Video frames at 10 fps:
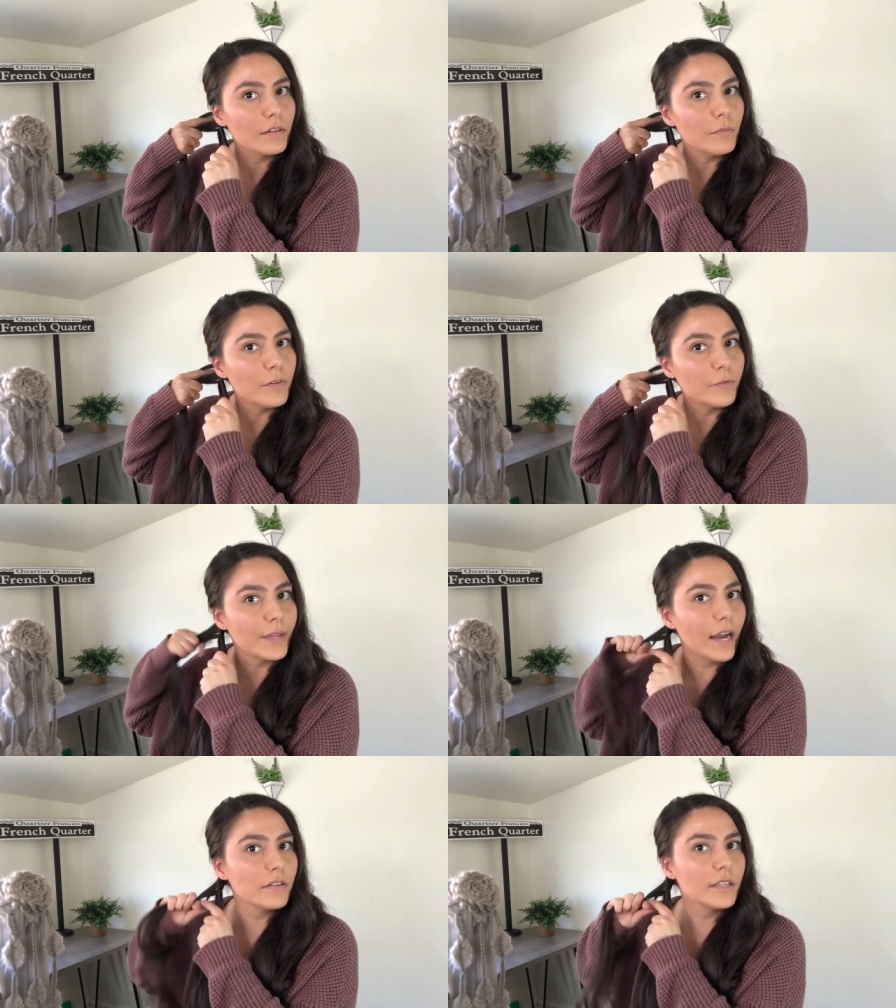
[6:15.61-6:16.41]
little bit from
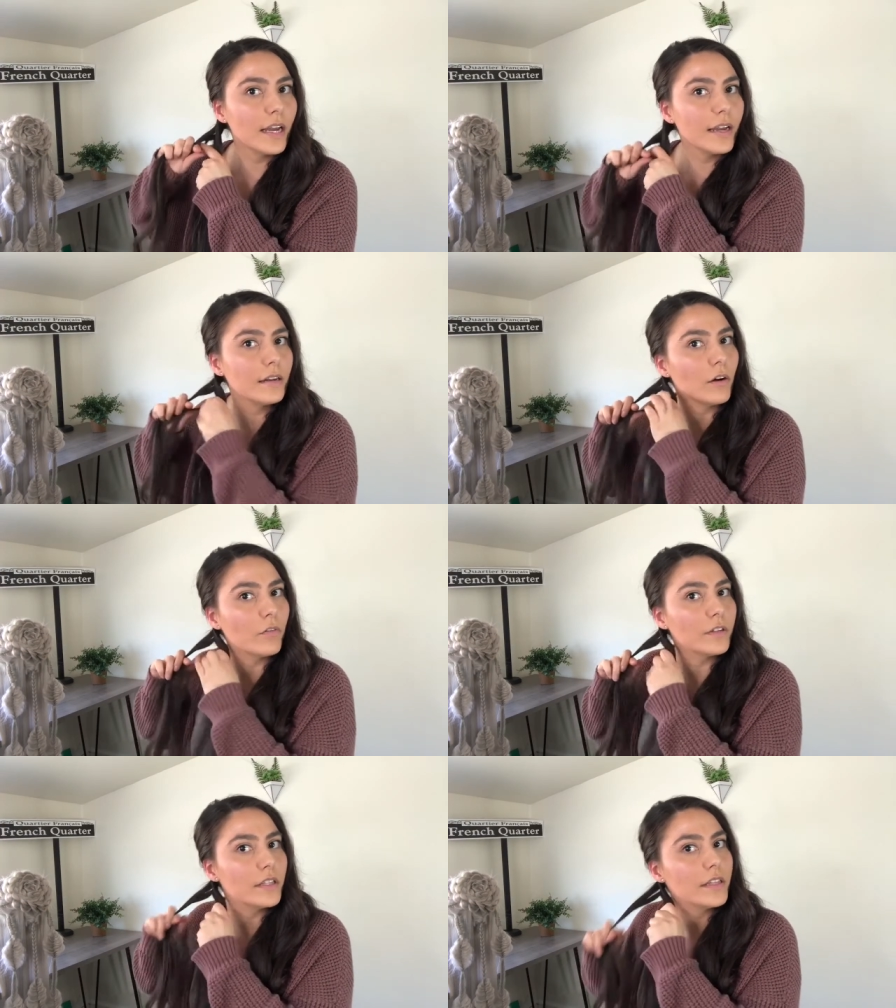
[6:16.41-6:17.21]
the outside,
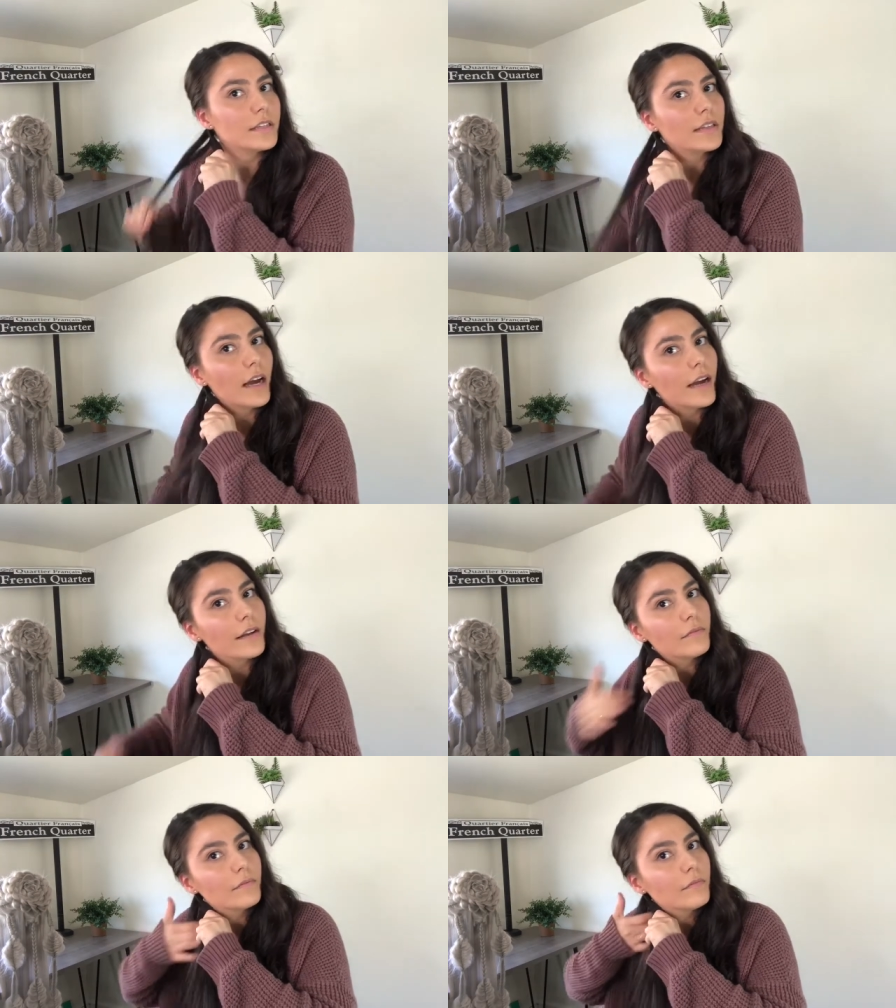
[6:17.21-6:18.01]
over to this side.